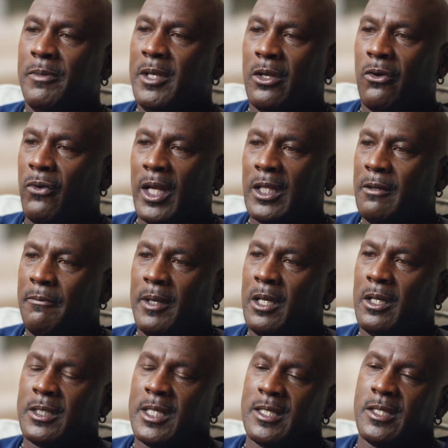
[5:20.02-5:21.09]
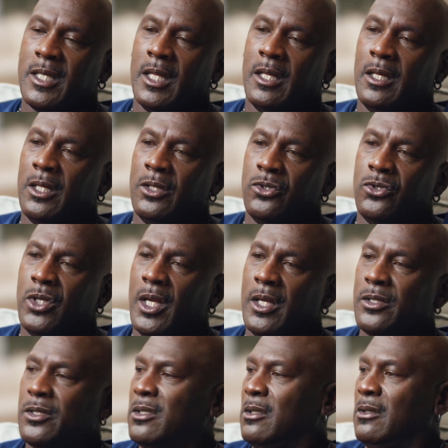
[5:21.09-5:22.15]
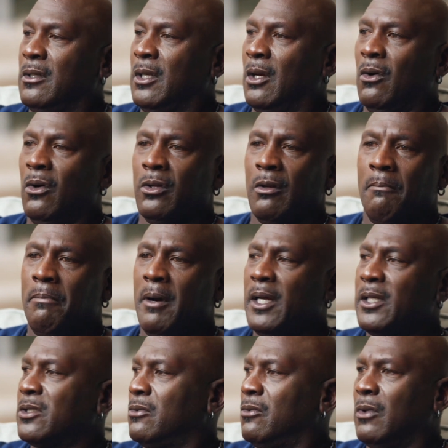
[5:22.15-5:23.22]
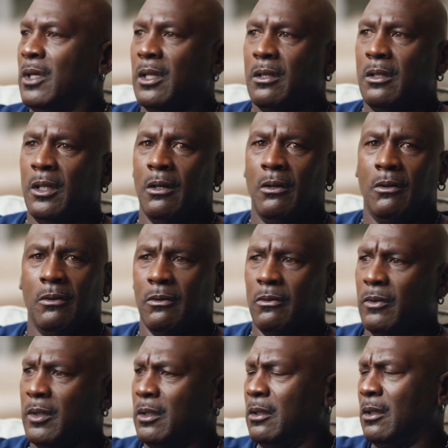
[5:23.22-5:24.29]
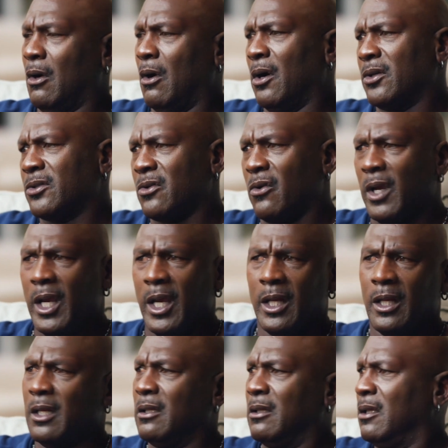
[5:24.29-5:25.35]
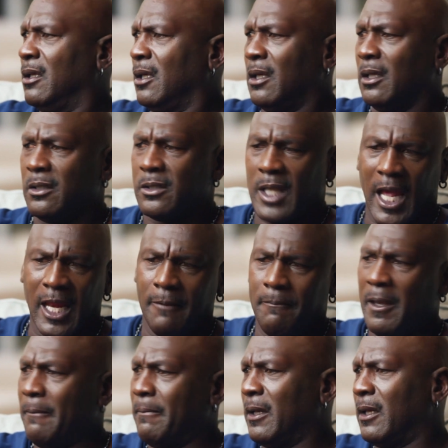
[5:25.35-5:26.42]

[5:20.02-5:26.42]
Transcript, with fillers: needs to be corrected because I said it in jest, you know, on a bus with, you know, with Horace Grant and Scottie